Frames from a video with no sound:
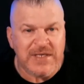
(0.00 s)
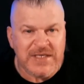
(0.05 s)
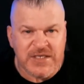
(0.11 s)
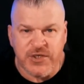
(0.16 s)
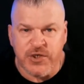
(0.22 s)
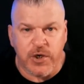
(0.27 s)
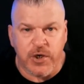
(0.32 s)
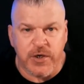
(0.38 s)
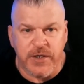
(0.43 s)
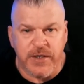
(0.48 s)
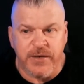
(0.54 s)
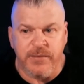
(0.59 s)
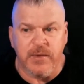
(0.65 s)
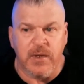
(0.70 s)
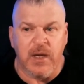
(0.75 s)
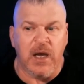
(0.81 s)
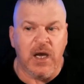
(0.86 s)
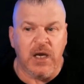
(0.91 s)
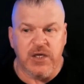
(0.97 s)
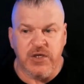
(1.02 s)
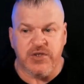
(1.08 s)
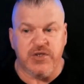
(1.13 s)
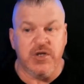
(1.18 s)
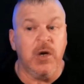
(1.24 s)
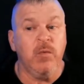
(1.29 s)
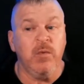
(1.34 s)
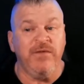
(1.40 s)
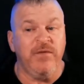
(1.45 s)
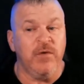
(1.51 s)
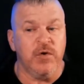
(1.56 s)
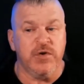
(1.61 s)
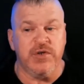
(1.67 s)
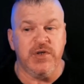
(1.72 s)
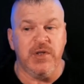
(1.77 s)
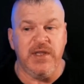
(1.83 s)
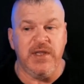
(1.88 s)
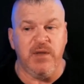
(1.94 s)
started. You saw a
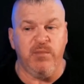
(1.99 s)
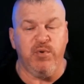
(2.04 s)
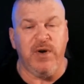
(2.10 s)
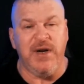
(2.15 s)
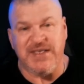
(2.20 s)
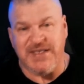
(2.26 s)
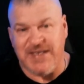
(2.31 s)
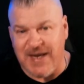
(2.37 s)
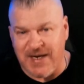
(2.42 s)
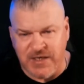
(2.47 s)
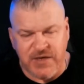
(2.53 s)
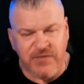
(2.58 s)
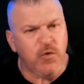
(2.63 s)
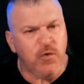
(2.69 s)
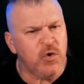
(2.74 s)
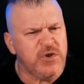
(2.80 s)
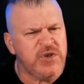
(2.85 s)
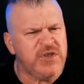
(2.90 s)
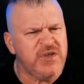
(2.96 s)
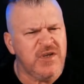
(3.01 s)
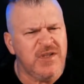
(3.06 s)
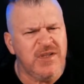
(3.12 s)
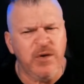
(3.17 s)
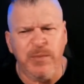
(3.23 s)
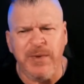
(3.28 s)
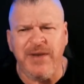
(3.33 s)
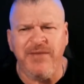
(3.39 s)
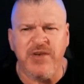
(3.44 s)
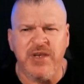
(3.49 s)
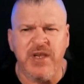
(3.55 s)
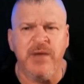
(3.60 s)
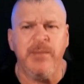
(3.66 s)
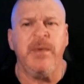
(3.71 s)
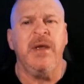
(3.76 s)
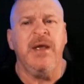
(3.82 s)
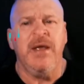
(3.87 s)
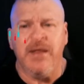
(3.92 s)
reversal in the price action. Of course, you saw a little bit of dip,
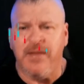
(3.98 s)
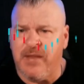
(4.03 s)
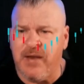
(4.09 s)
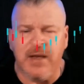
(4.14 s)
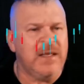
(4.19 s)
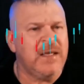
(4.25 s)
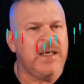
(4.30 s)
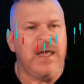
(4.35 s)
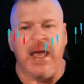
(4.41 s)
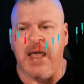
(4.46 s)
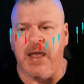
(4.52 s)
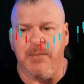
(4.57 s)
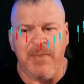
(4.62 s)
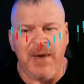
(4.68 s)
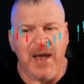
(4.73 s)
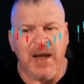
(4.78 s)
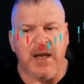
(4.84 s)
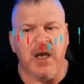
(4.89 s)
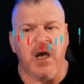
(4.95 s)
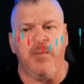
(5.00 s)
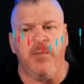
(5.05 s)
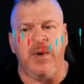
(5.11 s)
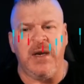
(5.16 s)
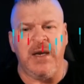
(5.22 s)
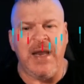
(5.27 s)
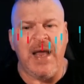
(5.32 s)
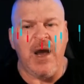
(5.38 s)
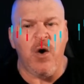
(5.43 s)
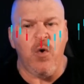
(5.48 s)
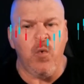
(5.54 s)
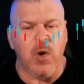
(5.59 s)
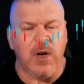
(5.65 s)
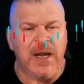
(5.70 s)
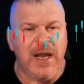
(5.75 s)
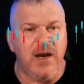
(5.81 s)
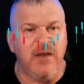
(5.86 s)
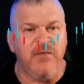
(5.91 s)
then it came back up, and now we're
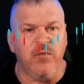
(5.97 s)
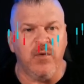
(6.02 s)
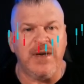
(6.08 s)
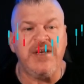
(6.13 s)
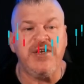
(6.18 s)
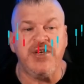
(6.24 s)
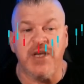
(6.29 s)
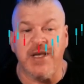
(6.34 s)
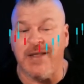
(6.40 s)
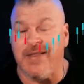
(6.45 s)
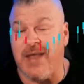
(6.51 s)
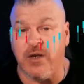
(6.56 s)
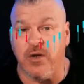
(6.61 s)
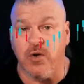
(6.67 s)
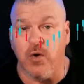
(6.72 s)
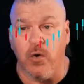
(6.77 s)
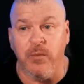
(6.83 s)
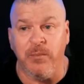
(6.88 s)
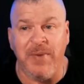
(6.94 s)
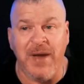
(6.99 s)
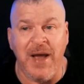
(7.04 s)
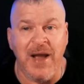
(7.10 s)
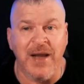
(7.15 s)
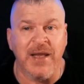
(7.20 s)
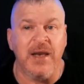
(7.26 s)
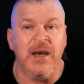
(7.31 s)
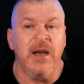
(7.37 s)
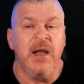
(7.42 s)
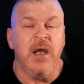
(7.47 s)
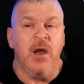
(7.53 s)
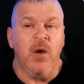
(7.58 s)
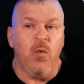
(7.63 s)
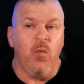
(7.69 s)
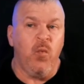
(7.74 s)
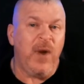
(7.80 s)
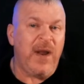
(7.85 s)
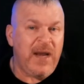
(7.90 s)
kind of ranging in that golden pocket,
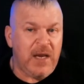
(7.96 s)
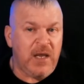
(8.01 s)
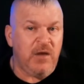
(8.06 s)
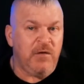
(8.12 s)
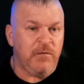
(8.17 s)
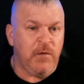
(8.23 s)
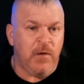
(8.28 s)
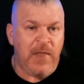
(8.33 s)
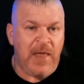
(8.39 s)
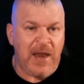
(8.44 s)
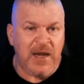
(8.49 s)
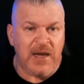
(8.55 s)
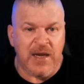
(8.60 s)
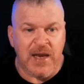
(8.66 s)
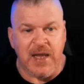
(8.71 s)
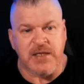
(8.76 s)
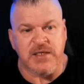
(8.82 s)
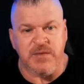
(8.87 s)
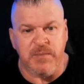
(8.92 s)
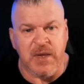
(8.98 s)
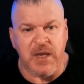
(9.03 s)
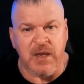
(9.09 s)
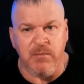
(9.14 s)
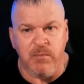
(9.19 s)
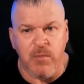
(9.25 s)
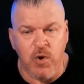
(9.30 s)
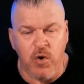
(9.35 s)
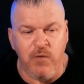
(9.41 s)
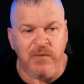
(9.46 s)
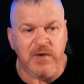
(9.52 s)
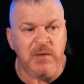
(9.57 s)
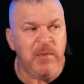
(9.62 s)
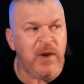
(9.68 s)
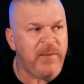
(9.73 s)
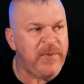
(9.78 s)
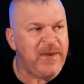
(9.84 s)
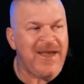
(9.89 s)
waiting for that next big move. And you
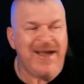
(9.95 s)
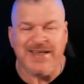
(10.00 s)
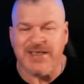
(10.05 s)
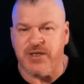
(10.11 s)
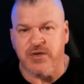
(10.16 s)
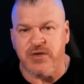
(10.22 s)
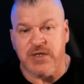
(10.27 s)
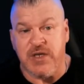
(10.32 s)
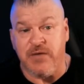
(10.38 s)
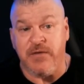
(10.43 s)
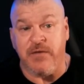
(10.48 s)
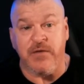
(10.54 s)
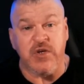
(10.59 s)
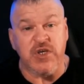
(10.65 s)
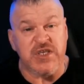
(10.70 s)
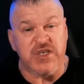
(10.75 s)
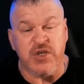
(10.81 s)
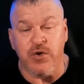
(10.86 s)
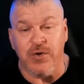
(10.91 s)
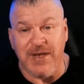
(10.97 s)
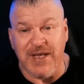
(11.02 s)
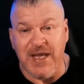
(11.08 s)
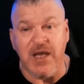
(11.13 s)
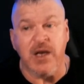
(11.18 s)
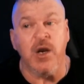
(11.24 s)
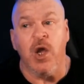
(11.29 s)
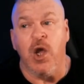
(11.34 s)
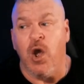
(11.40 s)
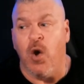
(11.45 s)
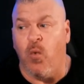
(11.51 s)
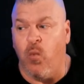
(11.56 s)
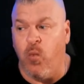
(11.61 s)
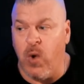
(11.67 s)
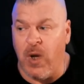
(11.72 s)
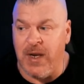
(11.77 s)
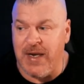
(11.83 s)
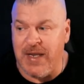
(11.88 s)
might be asking yourself, if you're just tuning in,
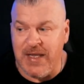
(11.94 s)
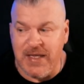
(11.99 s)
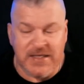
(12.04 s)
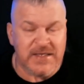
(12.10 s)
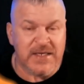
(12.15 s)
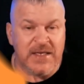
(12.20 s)
what is